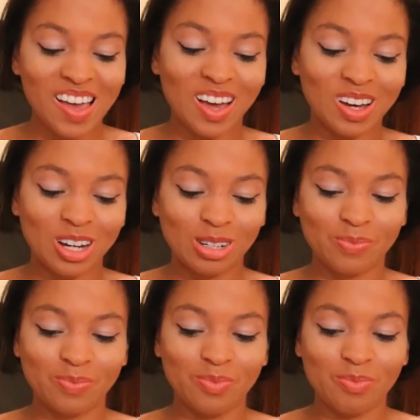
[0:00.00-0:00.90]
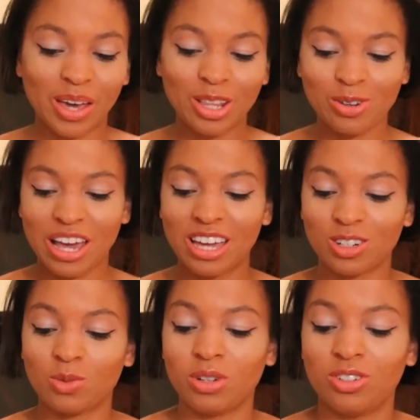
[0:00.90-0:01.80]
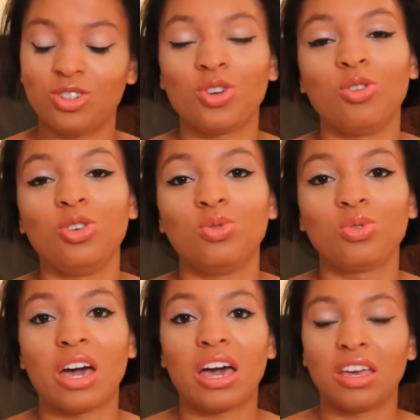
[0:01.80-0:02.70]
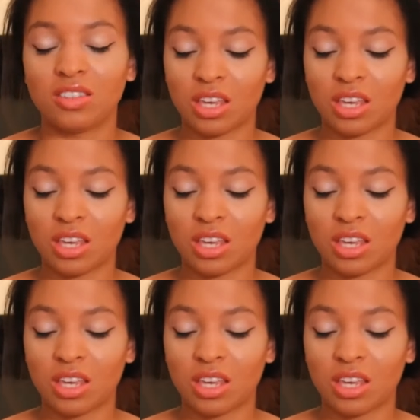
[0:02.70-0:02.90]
By the way, I just wanted to show you guys,